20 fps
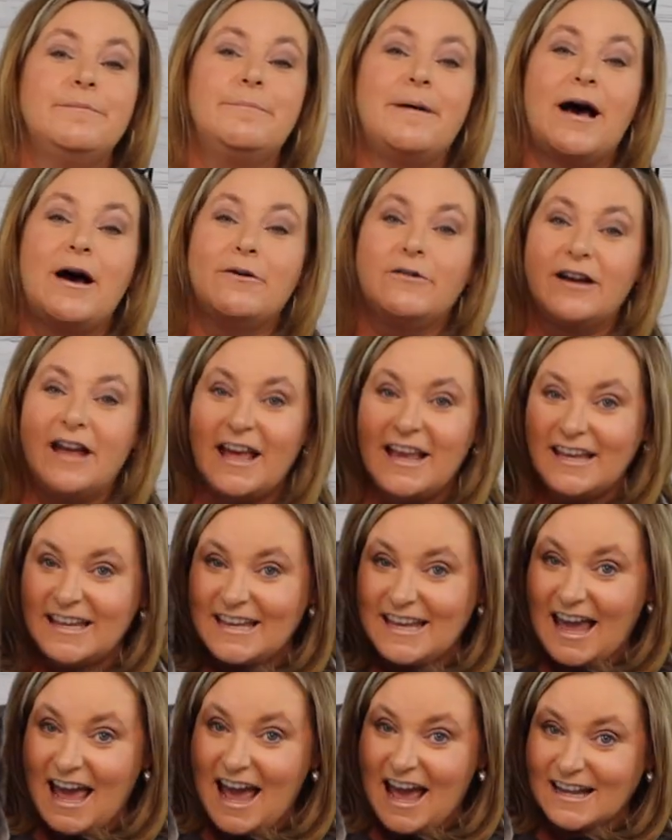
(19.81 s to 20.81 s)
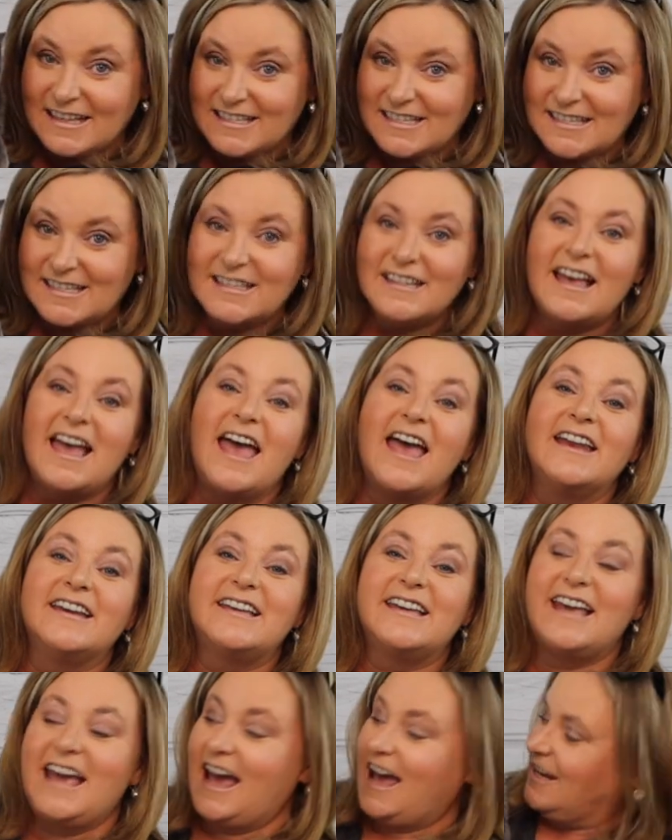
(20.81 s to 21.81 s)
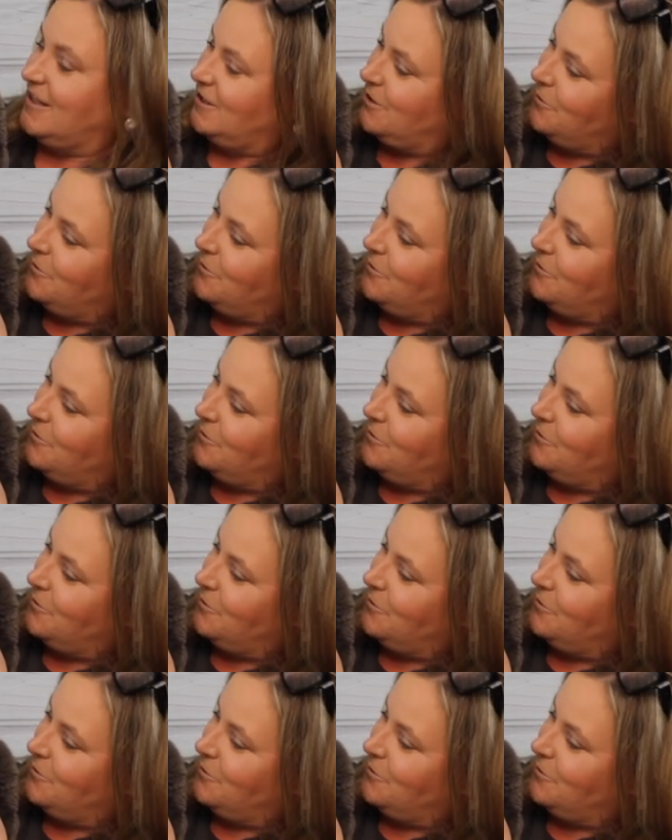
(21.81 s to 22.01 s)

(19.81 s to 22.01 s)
about cats and cat